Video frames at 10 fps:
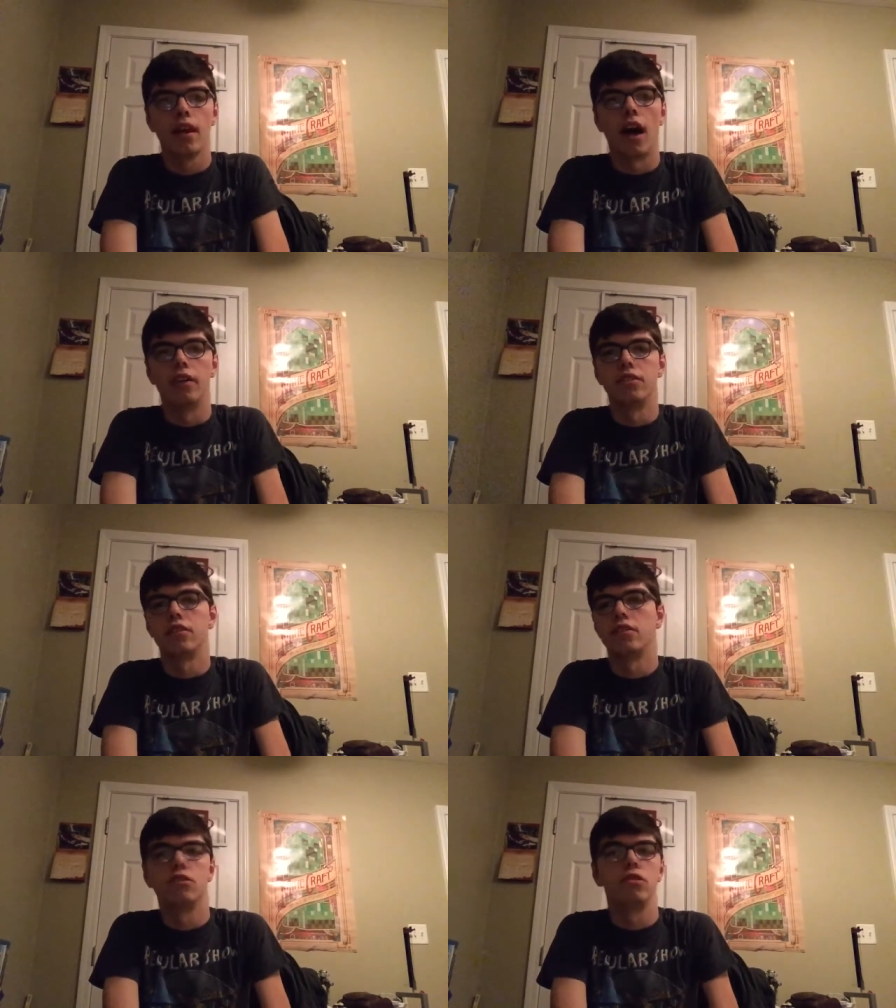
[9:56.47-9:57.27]
I
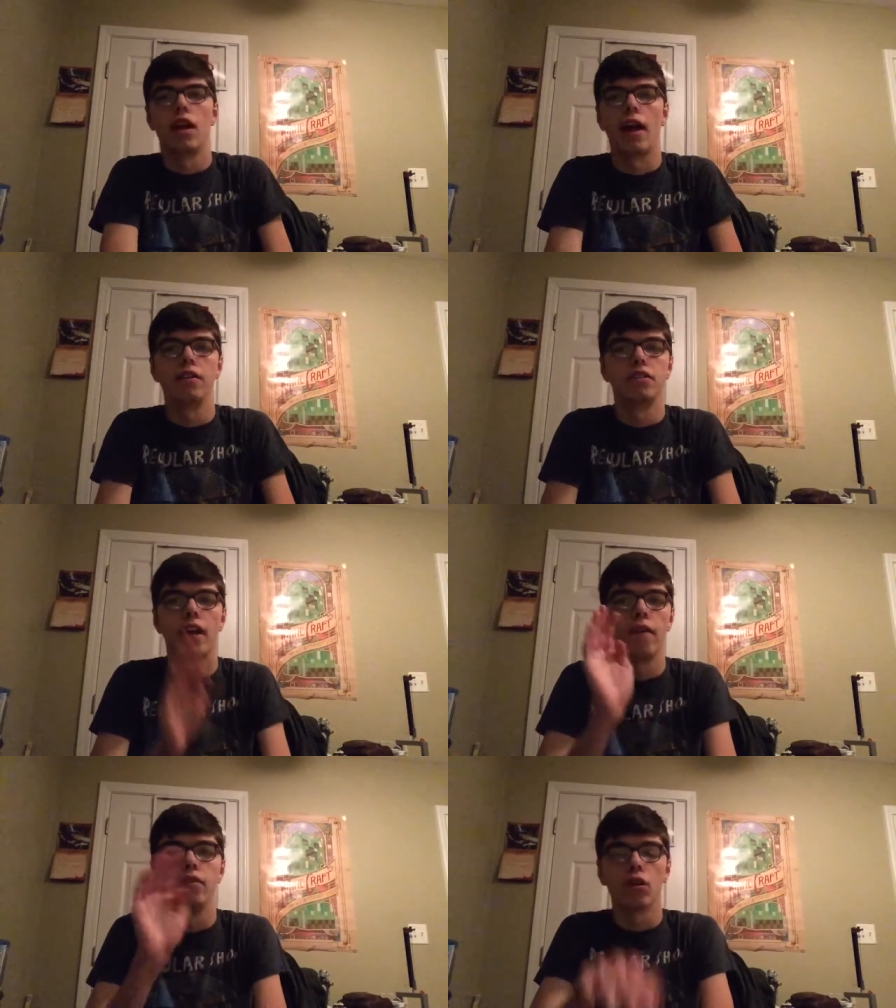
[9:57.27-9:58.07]
just
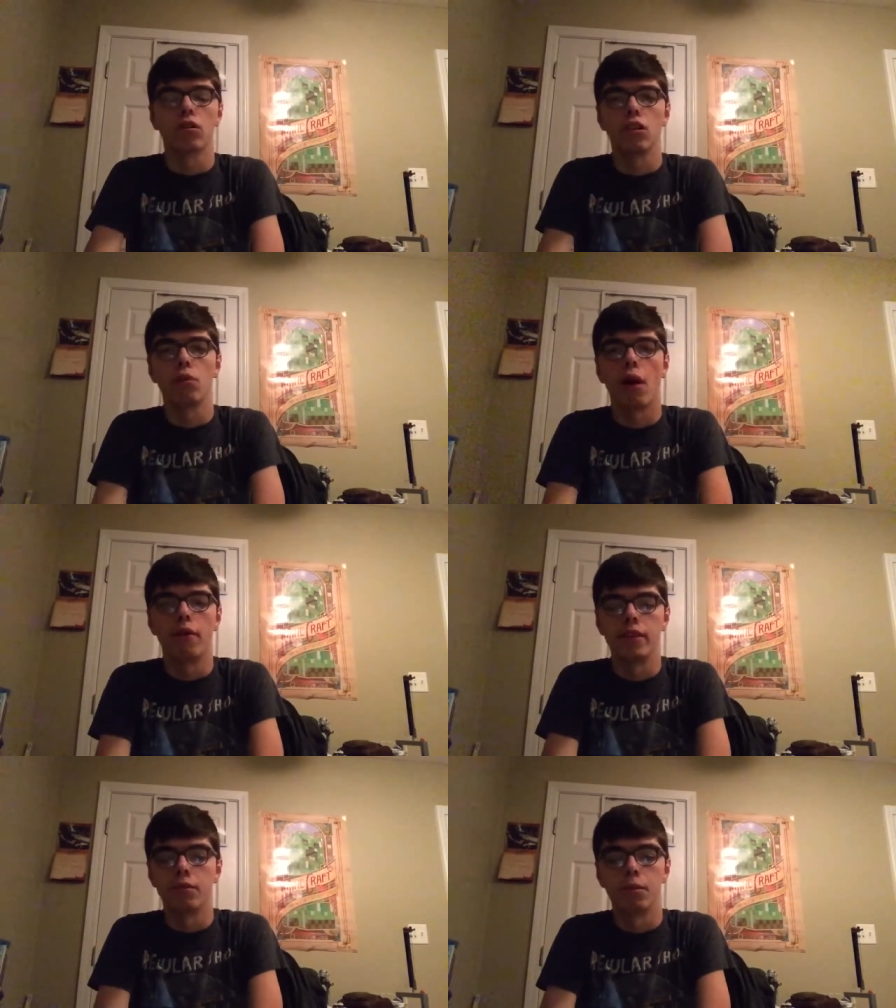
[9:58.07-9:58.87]
have no clue why
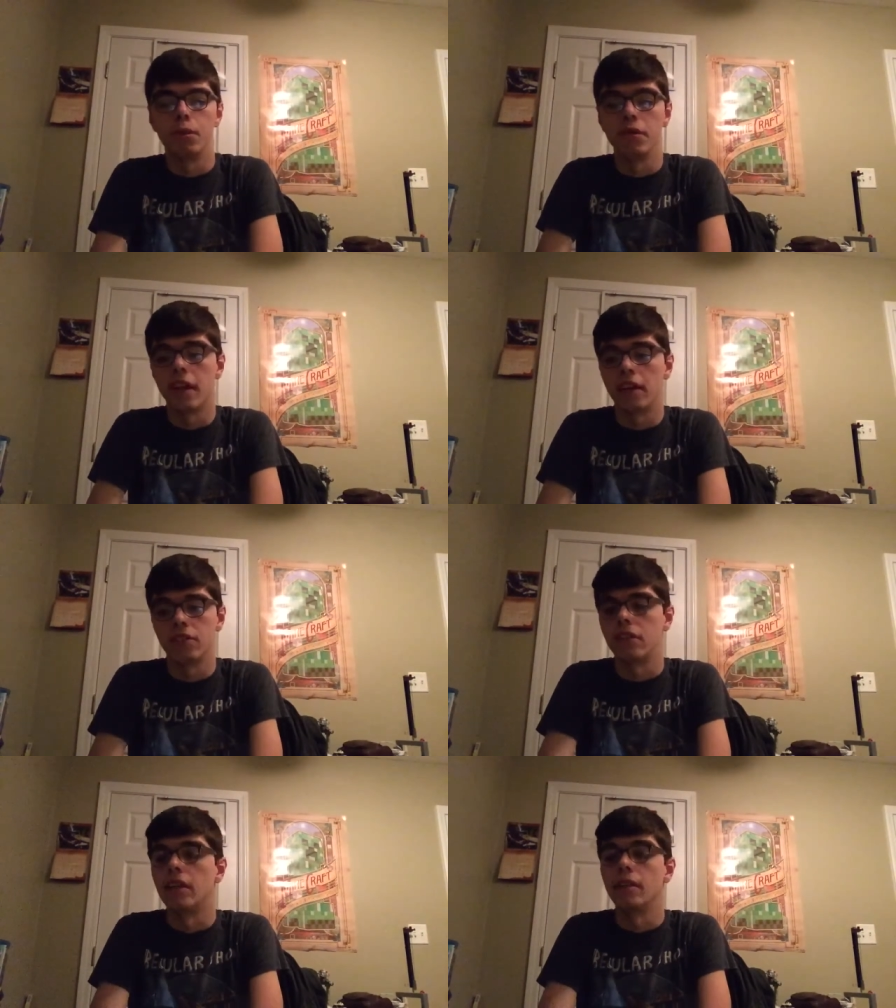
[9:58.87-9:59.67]
would they remove that
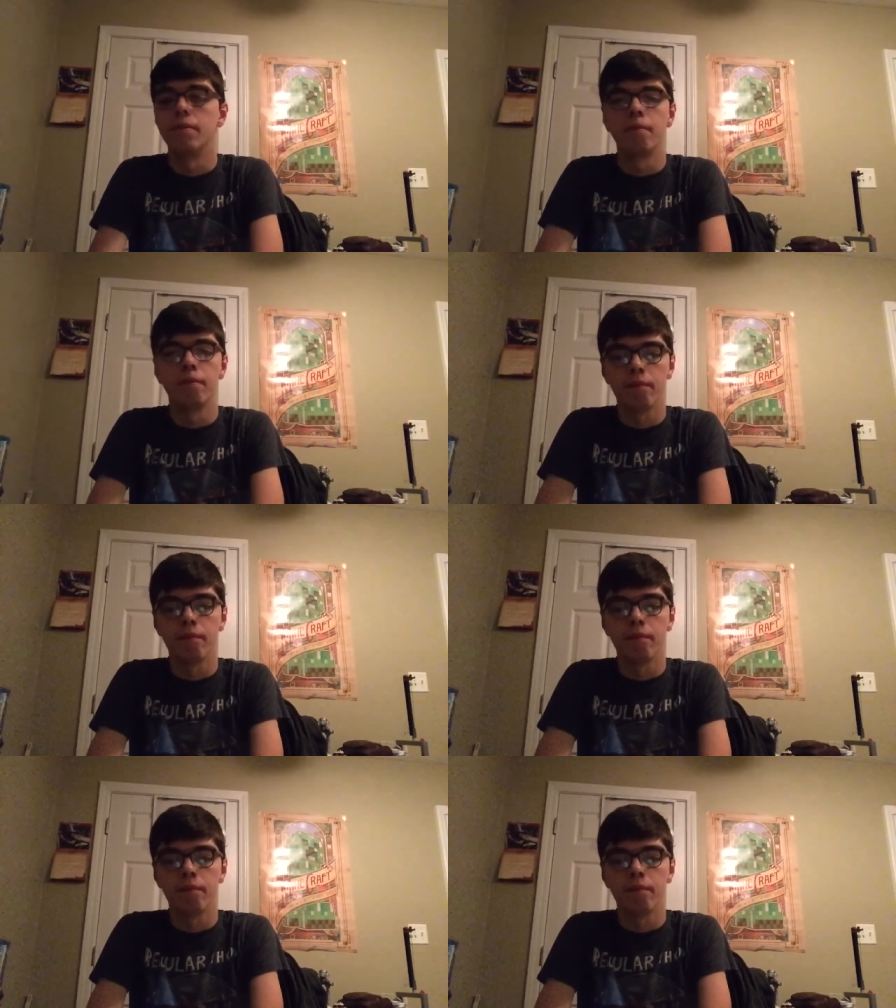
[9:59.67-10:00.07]
scene.